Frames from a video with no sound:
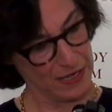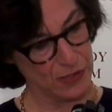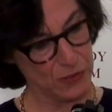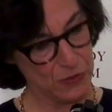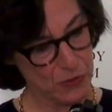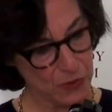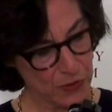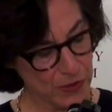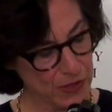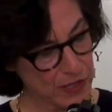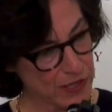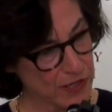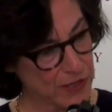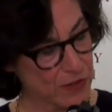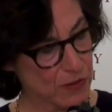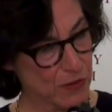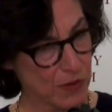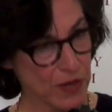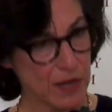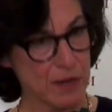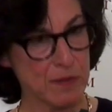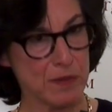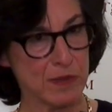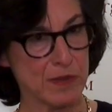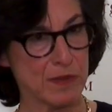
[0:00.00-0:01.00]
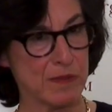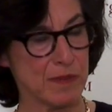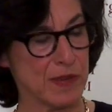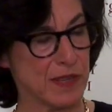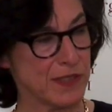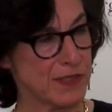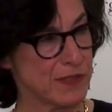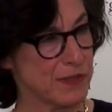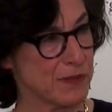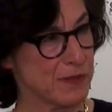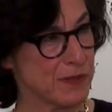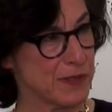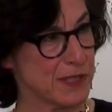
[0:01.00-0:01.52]
doing an incredible
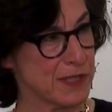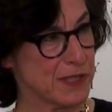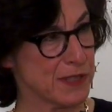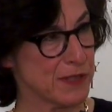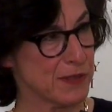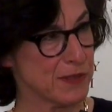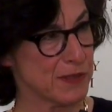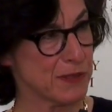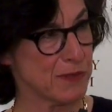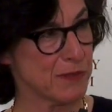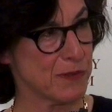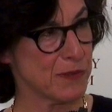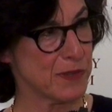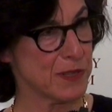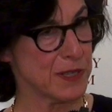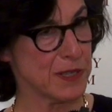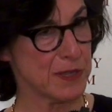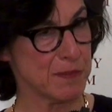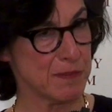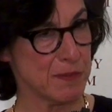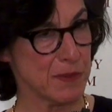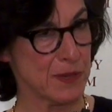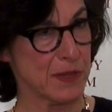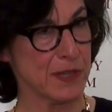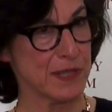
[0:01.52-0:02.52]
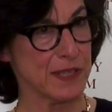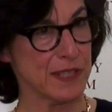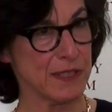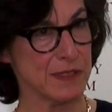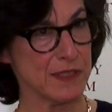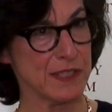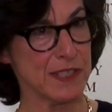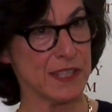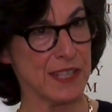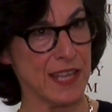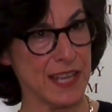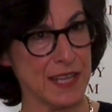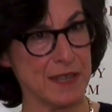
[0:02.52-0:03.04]
amount of research for this book, and
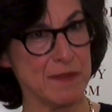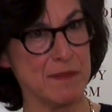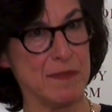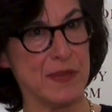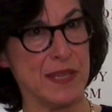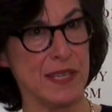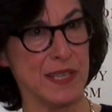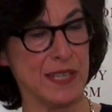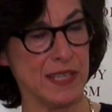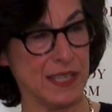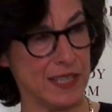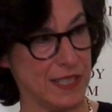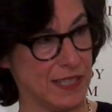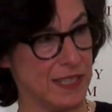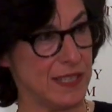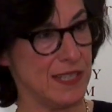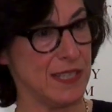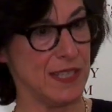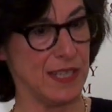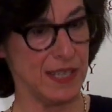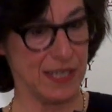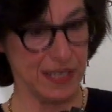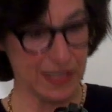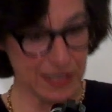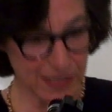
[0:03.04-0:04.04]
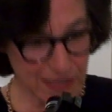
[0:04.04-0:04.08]
it's led me